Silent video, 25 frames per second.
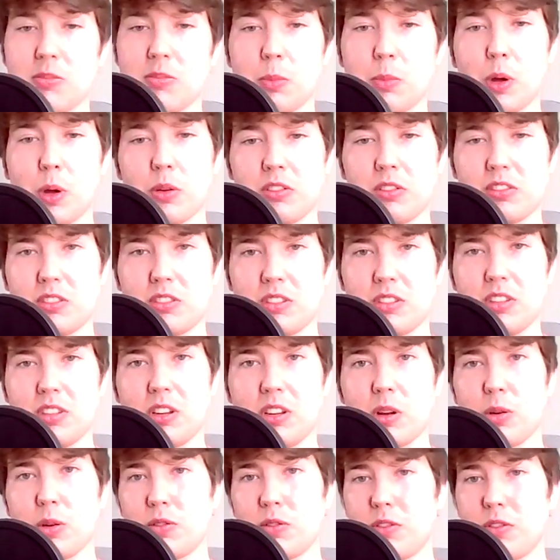is most
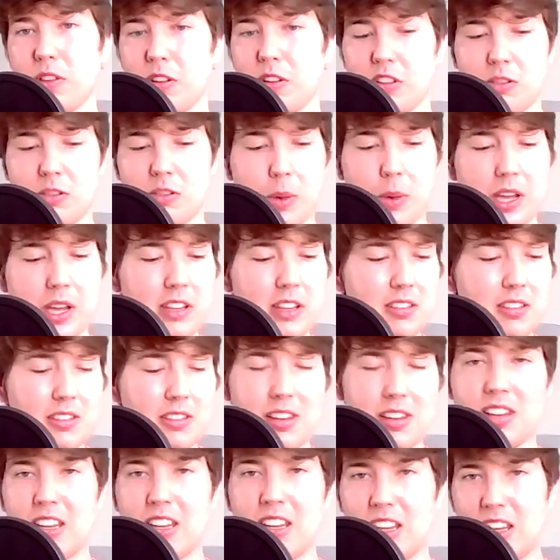known for their spikes.
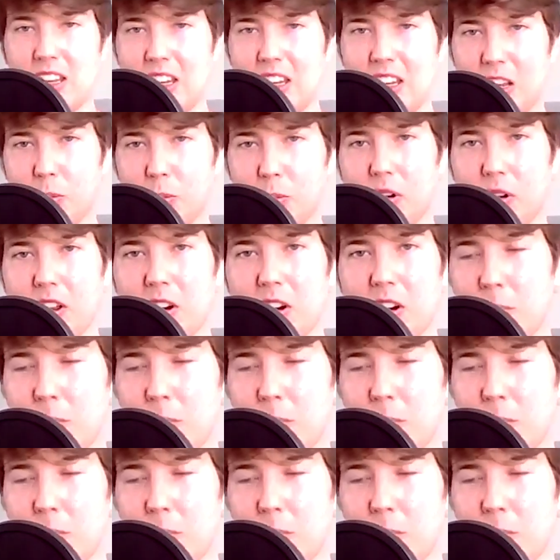And we're going to